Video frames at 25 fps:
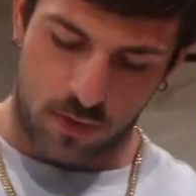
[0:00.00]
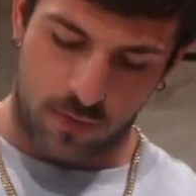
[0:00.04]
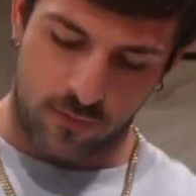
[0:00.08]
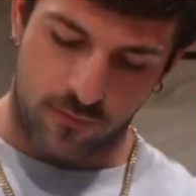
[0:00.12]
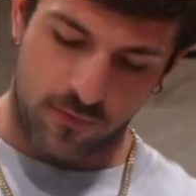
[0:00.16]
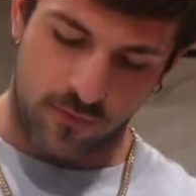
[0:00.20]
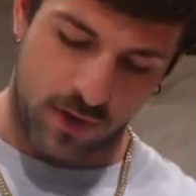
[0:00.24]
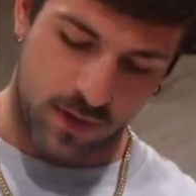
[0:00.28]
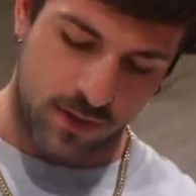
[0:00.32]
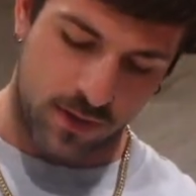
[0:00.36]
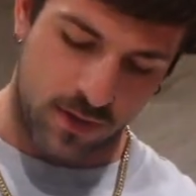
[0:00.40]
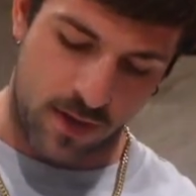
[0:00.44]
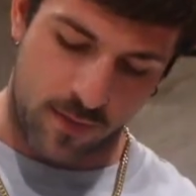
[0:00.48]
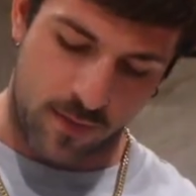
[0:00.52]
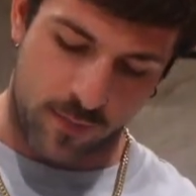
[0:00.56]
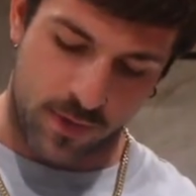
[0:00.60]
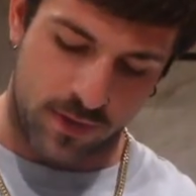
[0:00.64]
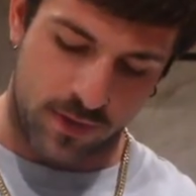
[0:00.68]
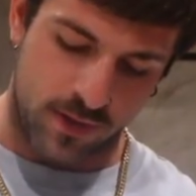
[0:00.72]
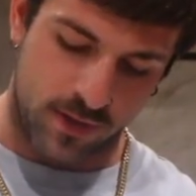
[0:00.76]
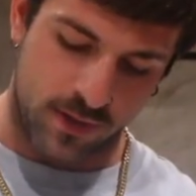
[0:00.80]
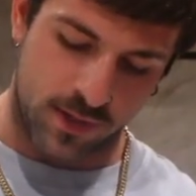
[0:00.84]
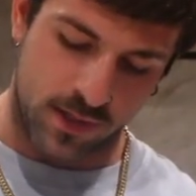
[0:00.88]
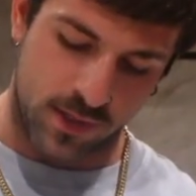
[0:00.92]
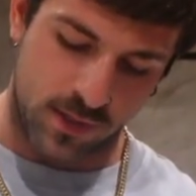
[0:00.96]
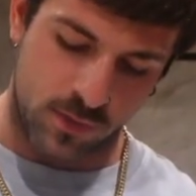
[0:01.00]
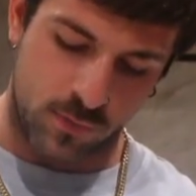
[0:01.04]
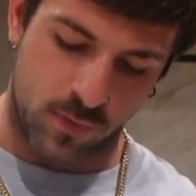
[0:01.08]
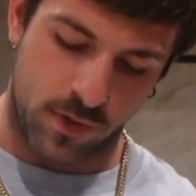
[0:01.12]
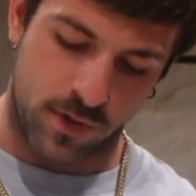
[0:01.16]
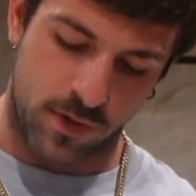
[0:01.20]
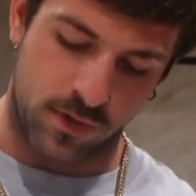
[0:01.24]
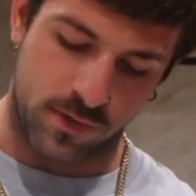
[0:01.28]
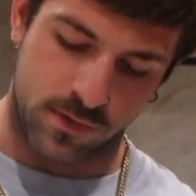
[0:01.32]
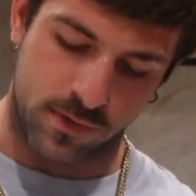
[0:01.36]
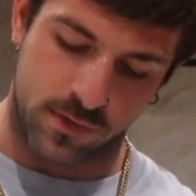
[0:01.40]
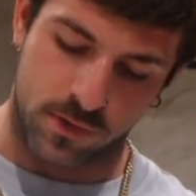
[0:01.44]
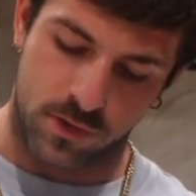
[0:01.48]
Fucked up. I think that's where
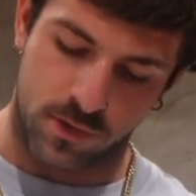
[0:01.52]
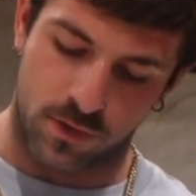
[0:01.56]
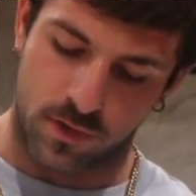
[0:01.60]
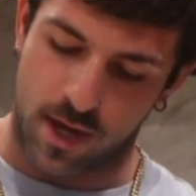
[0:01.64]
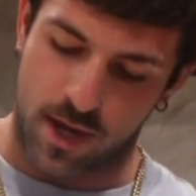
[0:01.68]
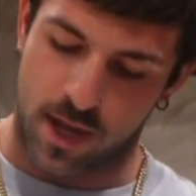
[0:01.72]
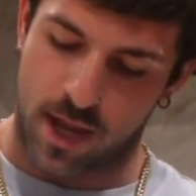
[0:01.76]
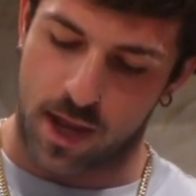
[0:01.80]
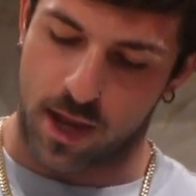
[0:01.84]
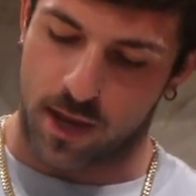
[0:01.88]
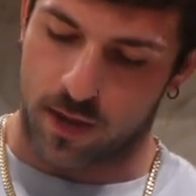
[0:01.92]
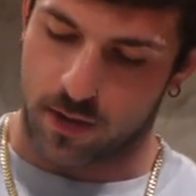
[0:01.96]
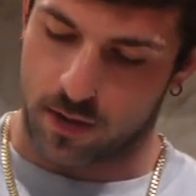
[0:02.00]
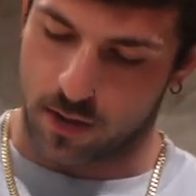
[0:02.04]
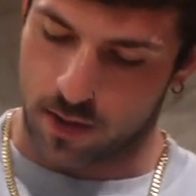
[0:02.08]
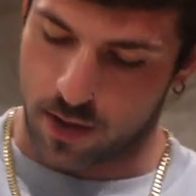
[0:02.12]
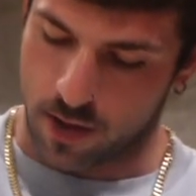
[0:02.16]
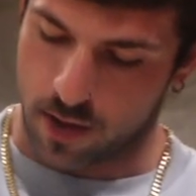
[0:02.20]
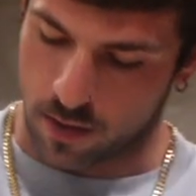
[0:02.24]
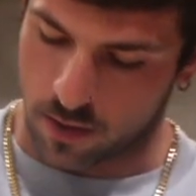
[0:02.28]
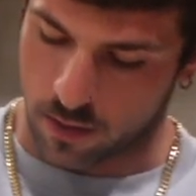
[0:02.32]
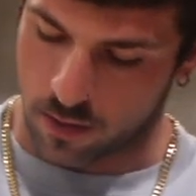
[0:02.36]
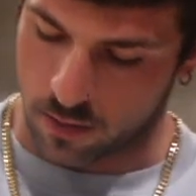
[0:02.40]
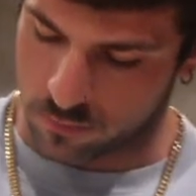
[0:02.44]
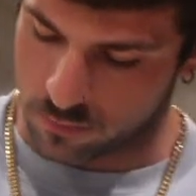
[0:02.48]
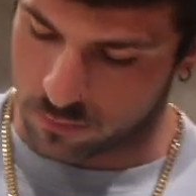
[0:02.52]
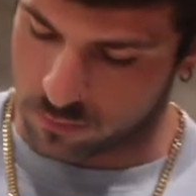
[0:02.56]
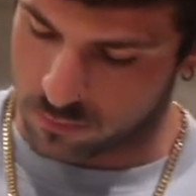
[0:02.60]
I used the dry hand. I don't know.